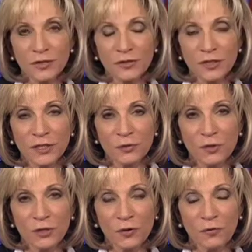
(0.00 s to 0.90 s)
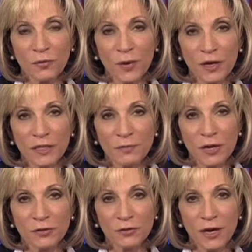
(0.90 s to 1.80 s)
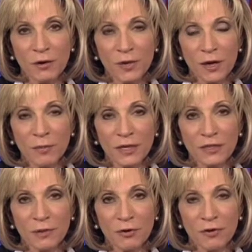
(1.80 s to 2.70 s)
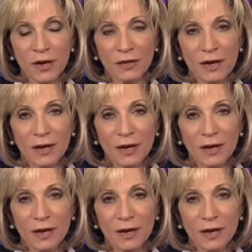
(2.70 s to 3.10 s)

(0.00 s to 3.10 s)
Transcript: to this switchover by Specter now becoming a Democrat?